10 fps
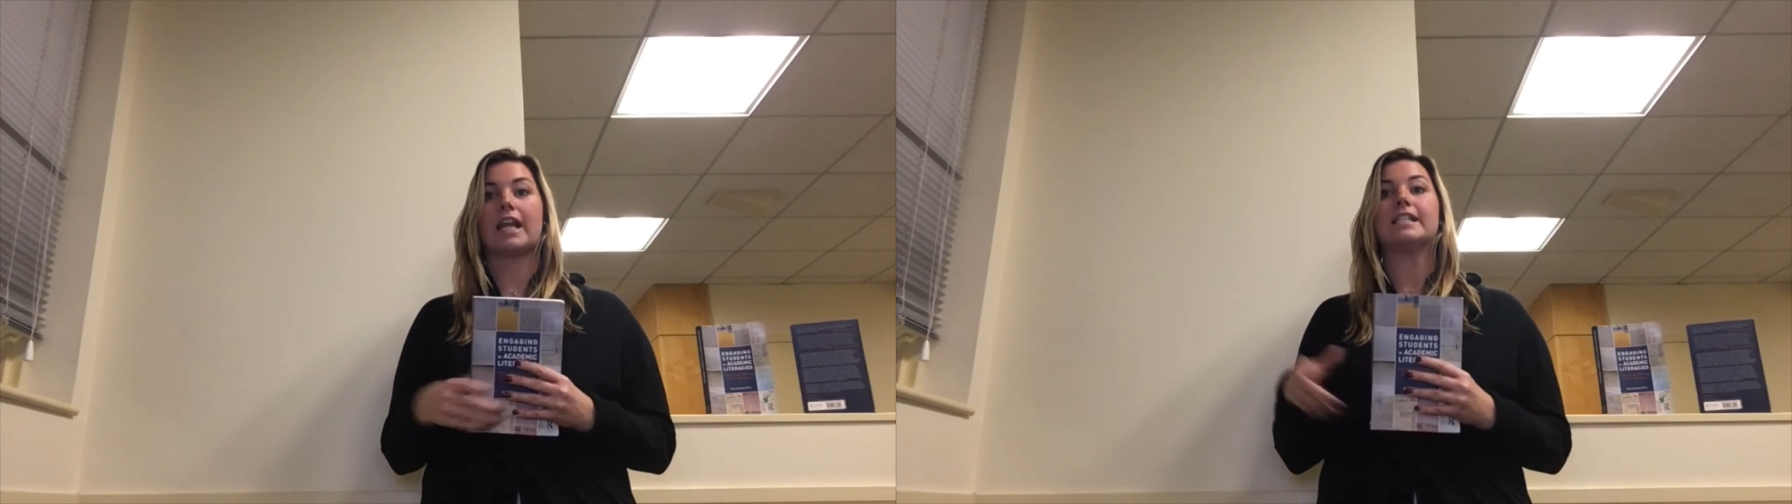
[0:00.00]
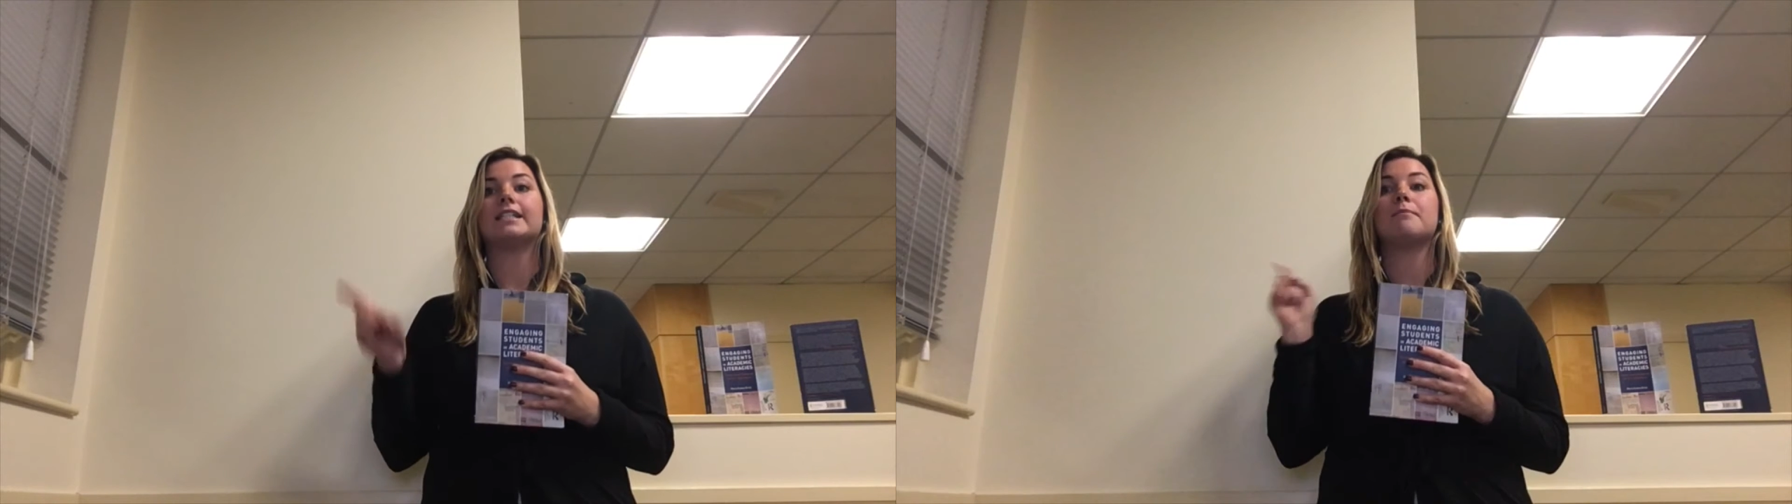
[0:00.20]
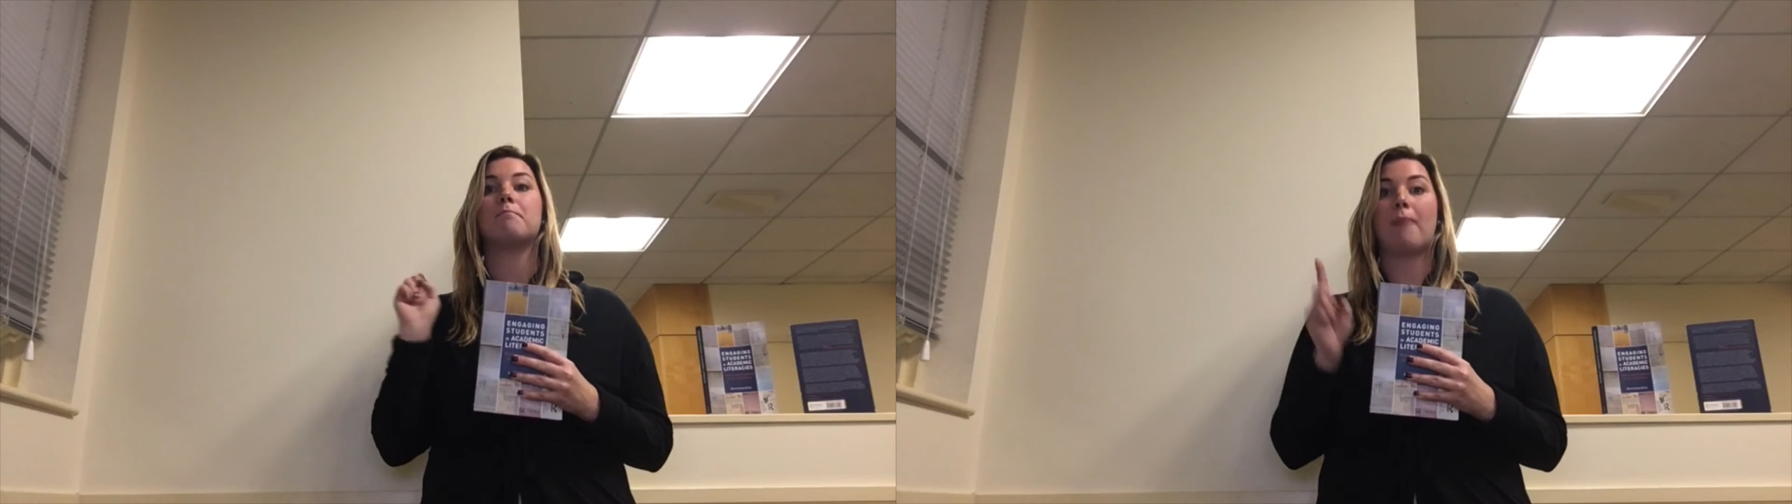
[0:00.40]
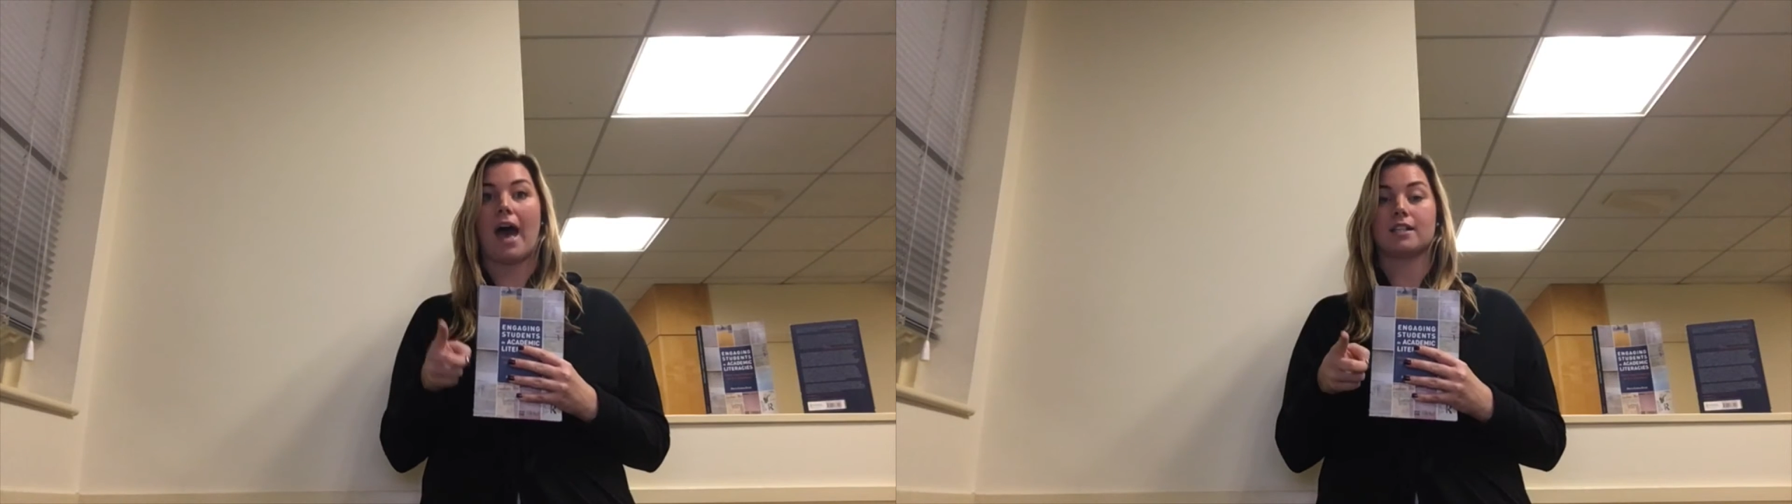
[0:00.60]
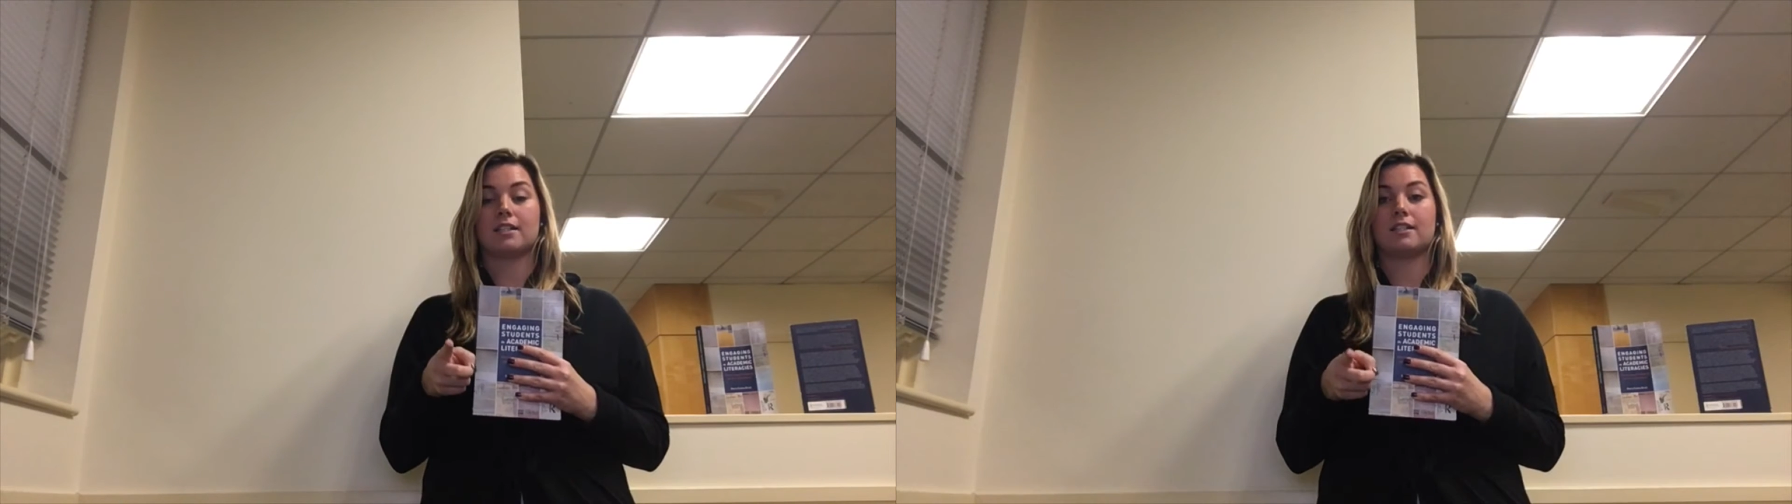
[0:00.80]
is the
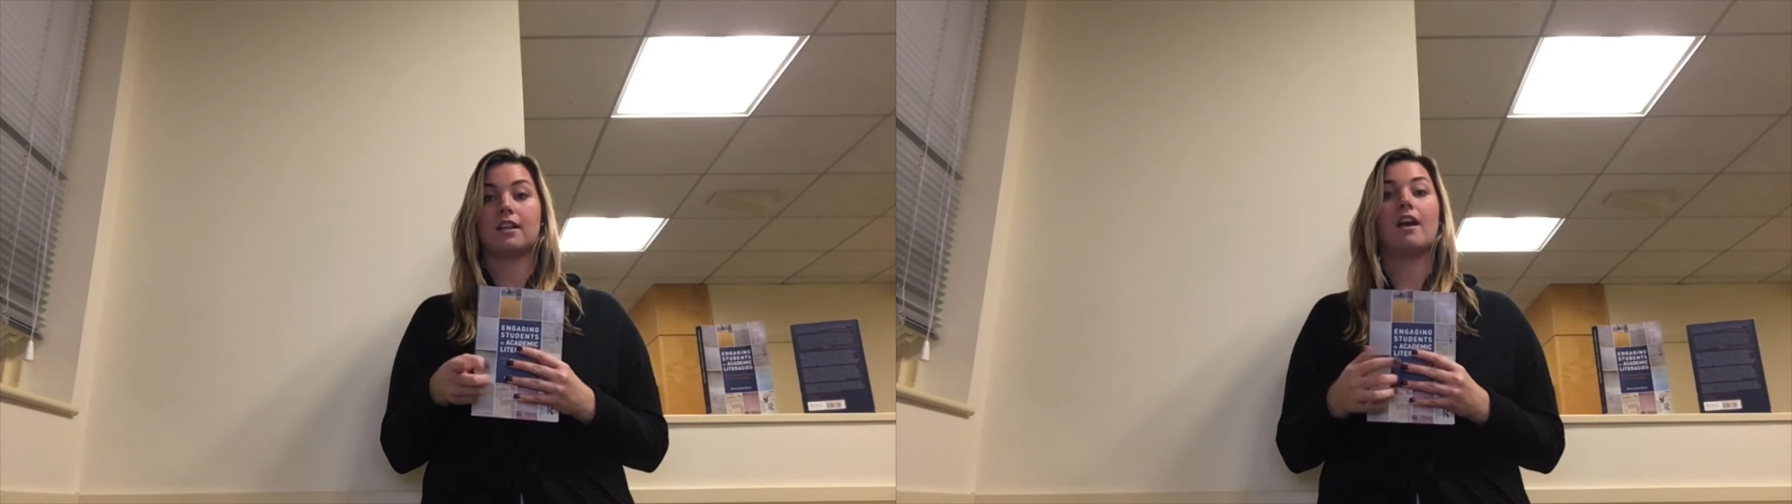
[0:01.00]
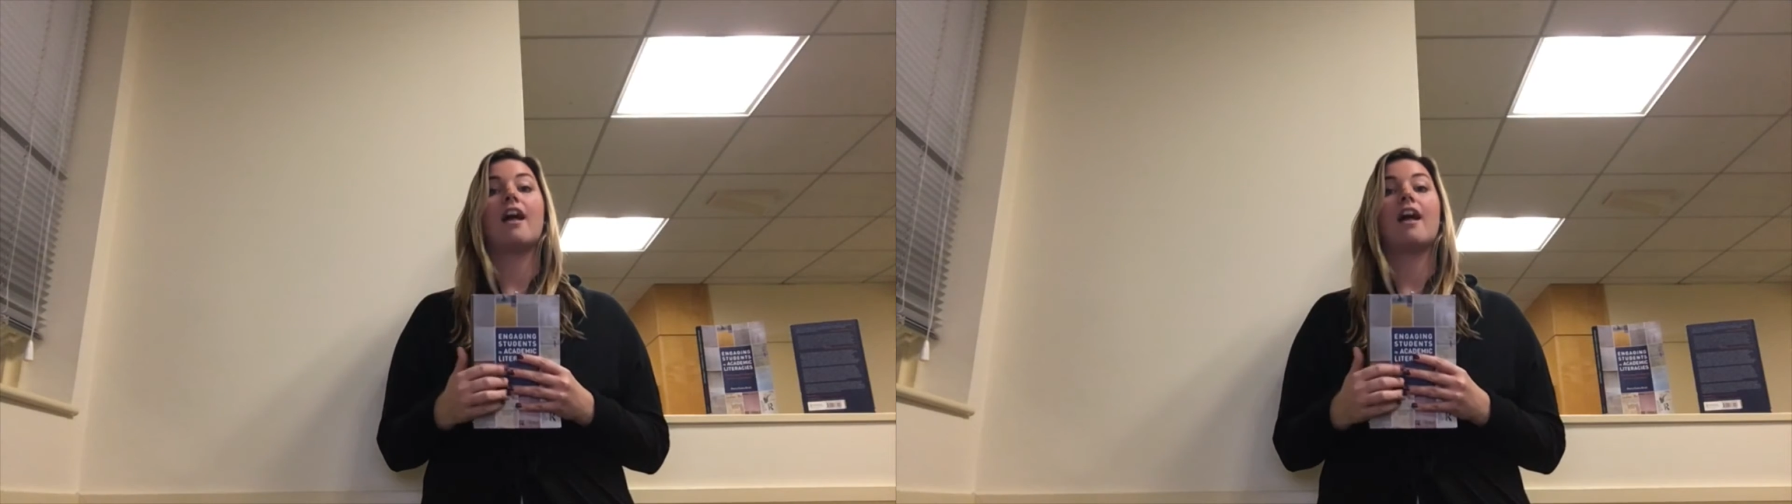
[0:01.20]
best.